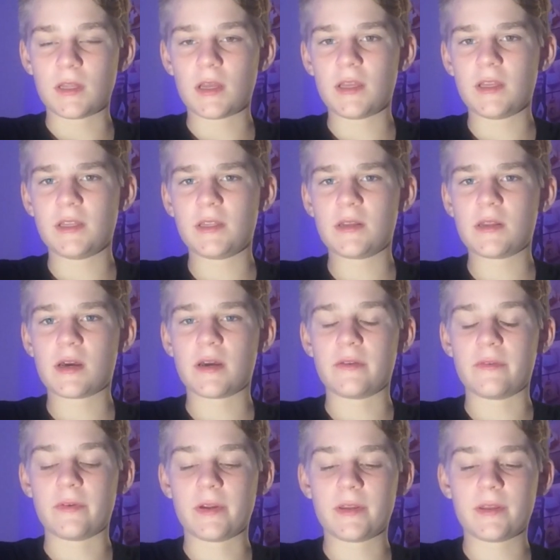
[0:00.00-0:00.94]

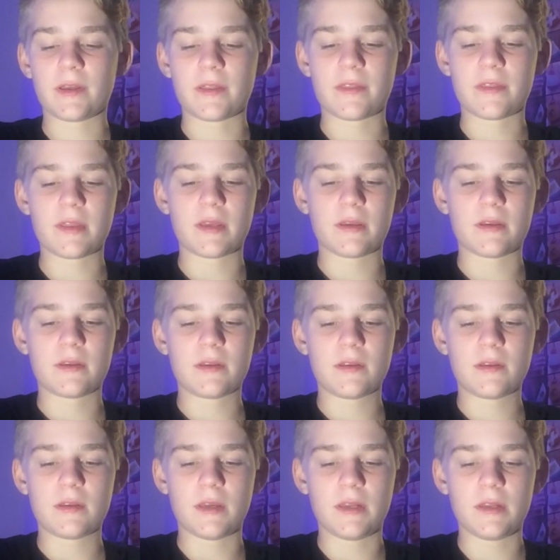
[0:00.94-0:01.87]
89, right? I think
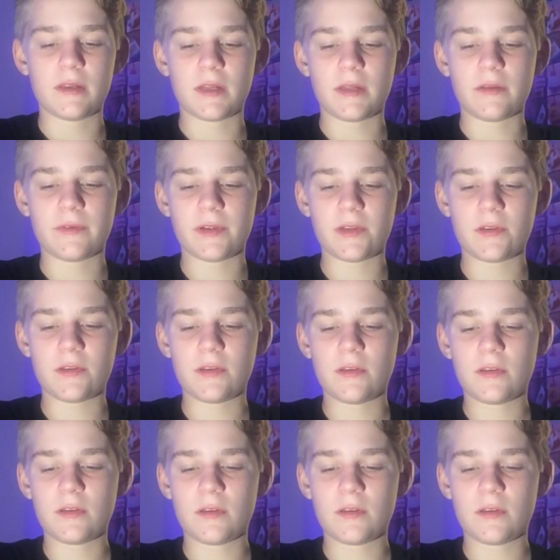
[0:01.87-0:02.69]
89 rated.